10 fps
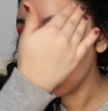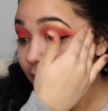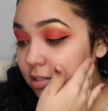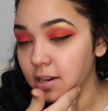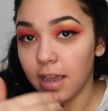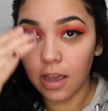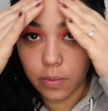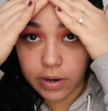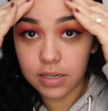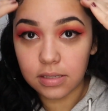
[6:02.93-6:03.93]
like today
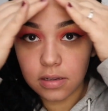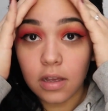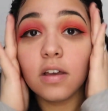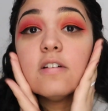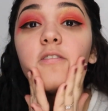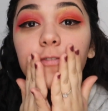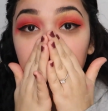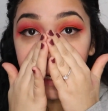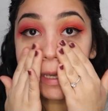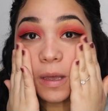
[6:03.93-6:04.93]
where it's
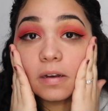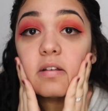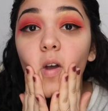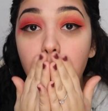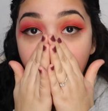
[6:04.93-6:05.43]
frickin'